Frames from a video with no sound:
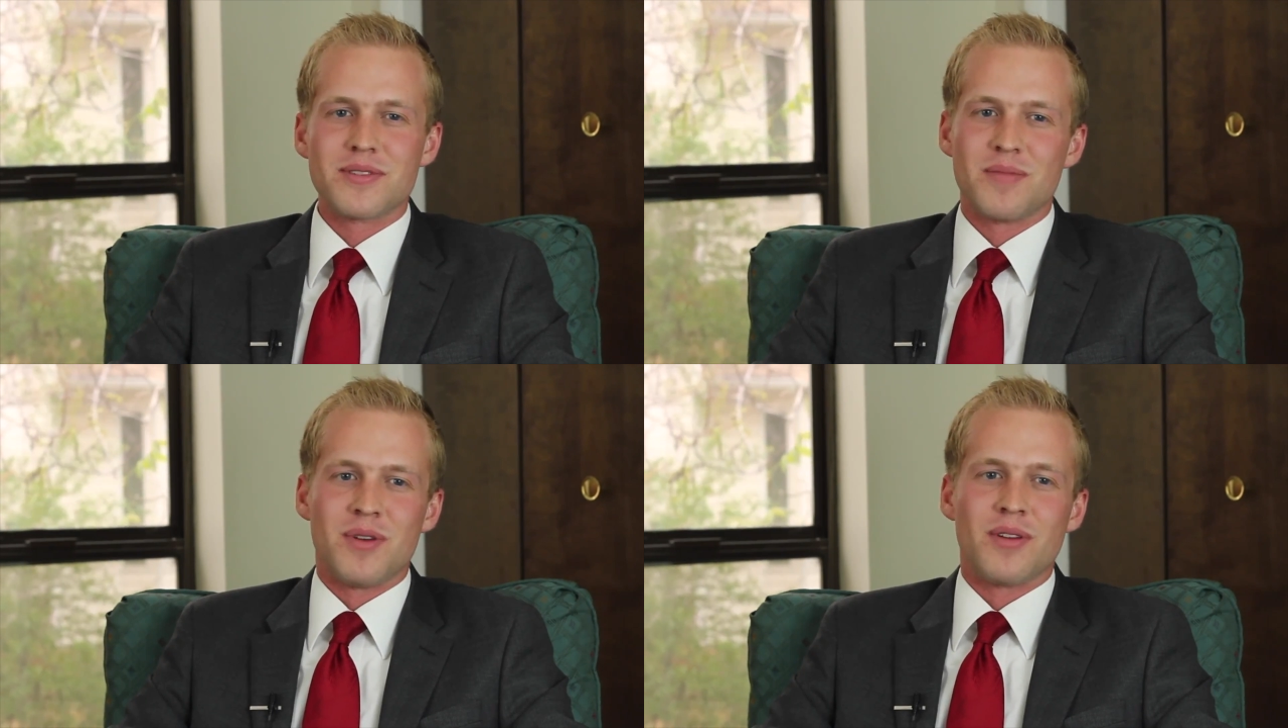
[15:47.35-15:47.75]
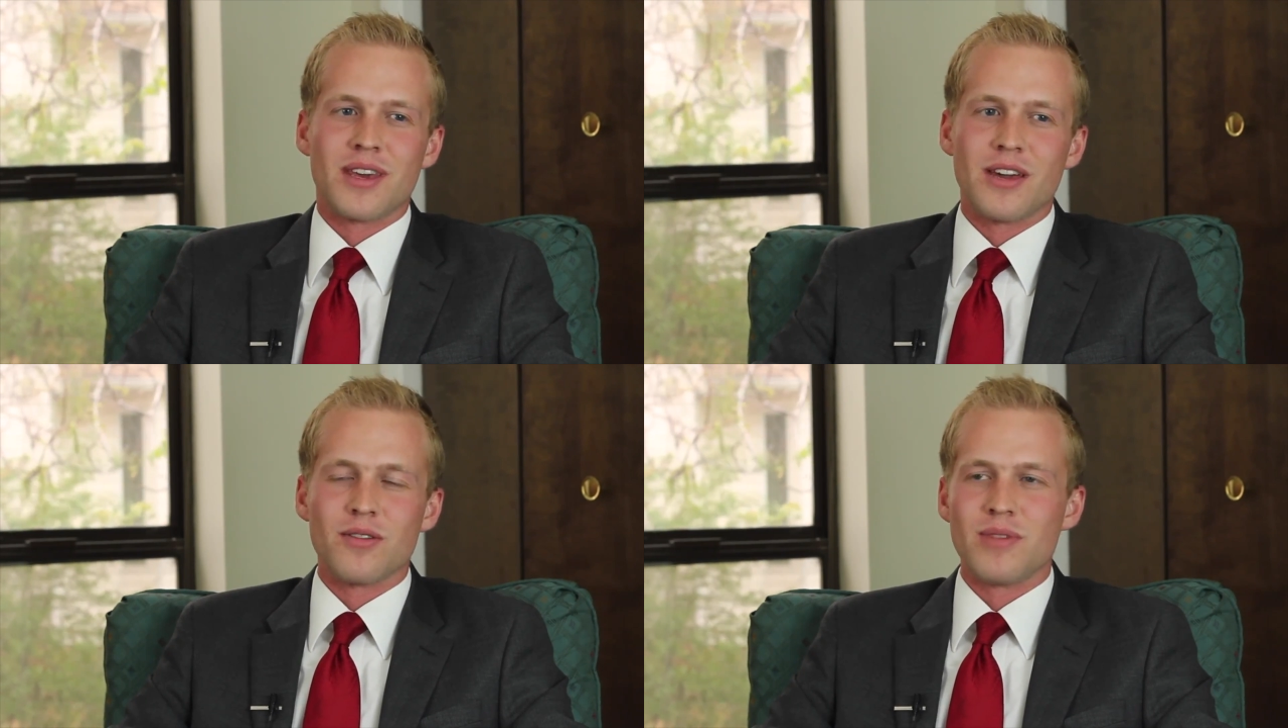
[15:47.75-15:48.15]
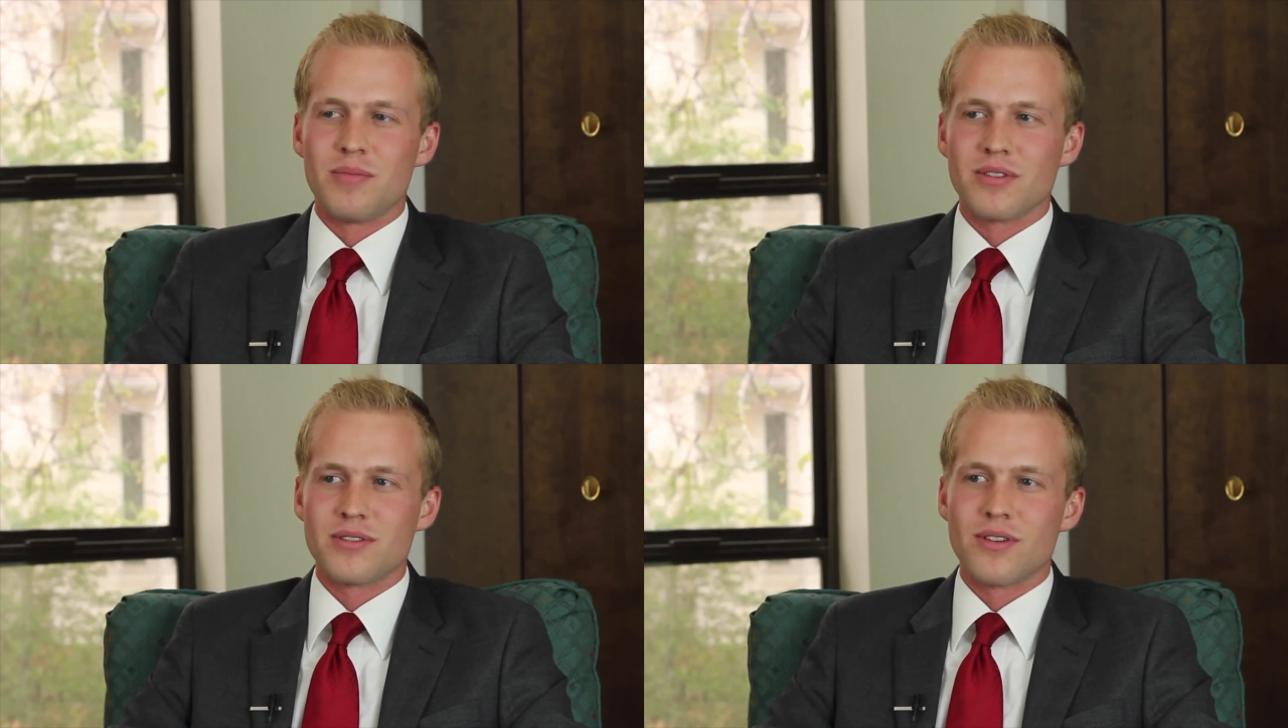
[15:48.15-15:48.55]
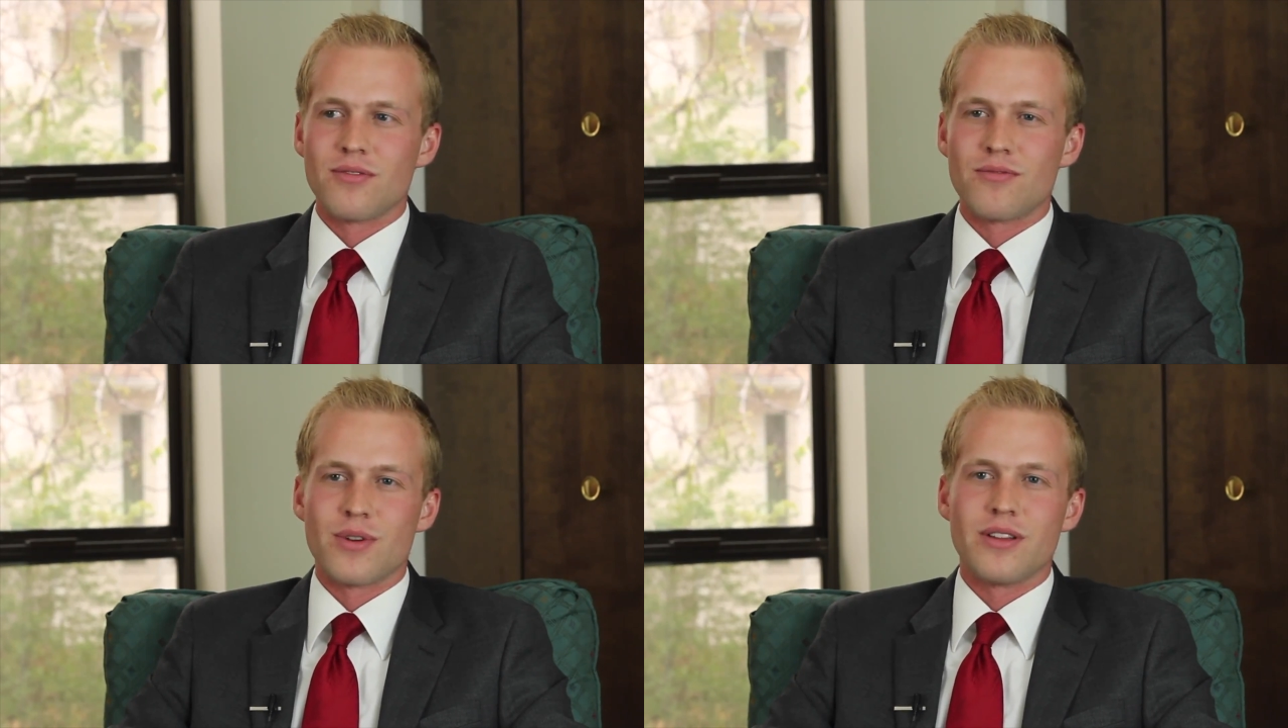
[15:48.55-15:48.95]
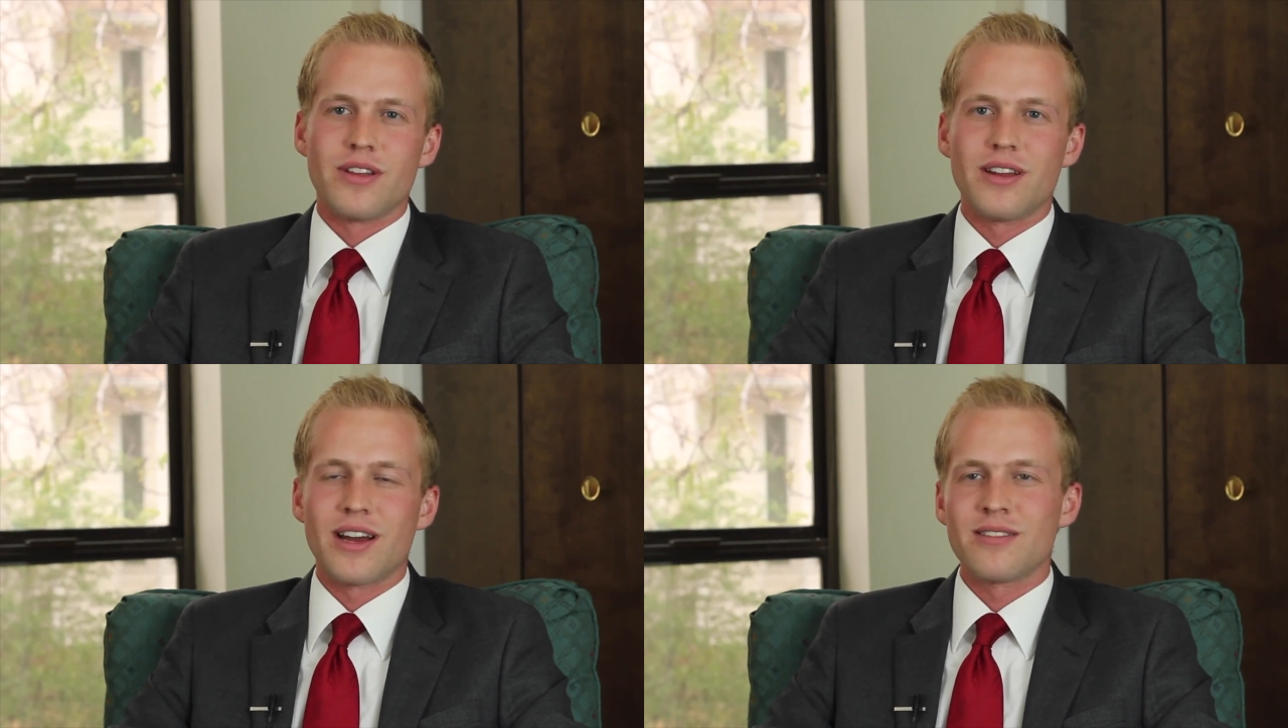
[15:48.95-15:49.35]
communicate with people so
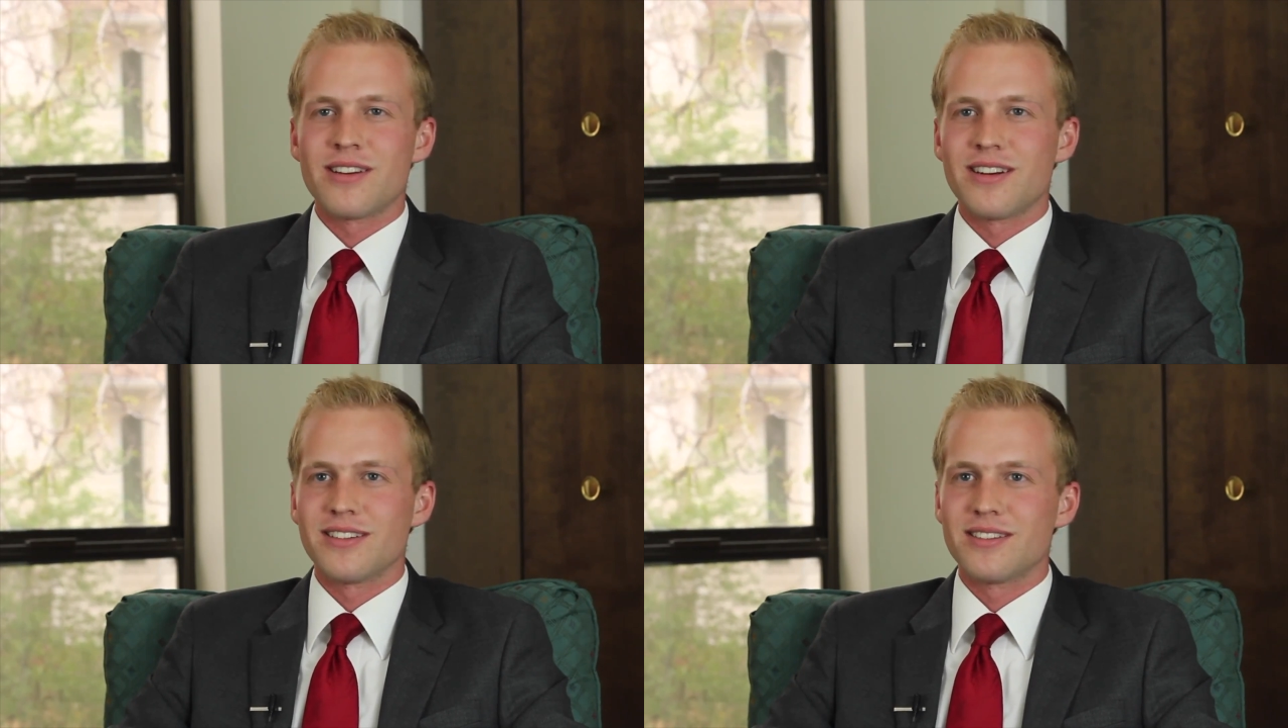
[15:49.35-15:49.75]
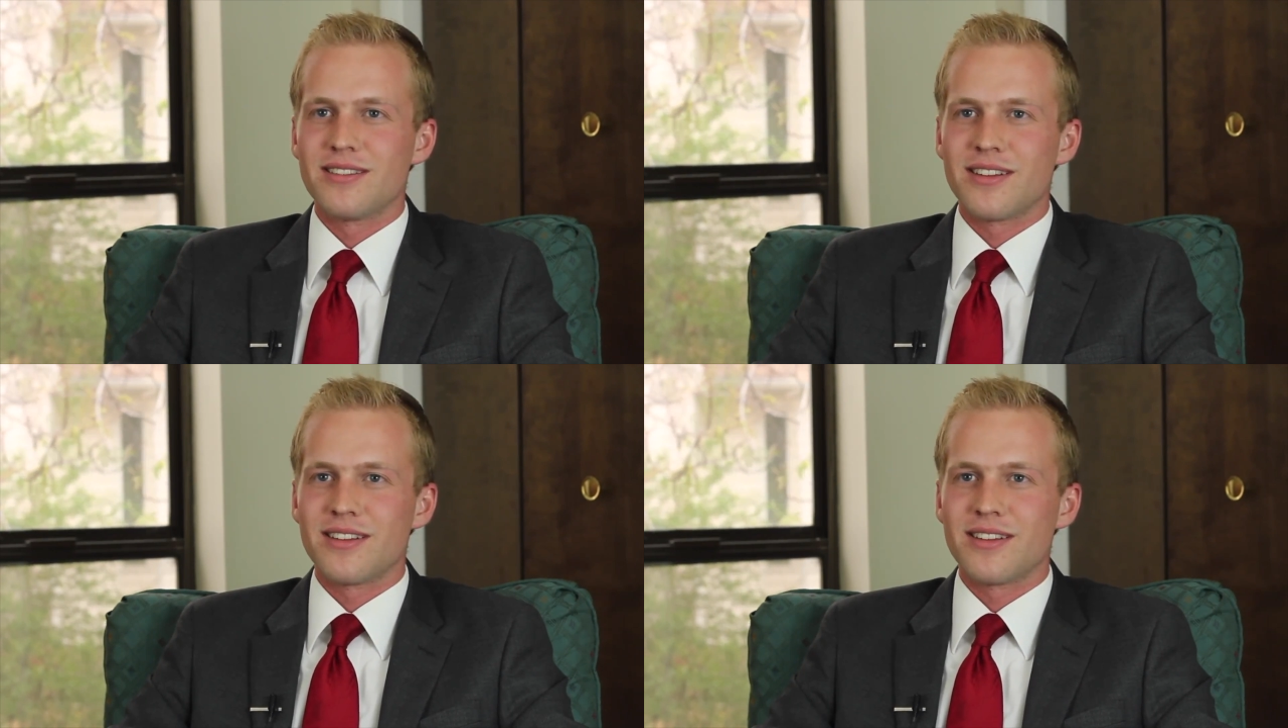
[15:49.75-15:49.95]
freely down there.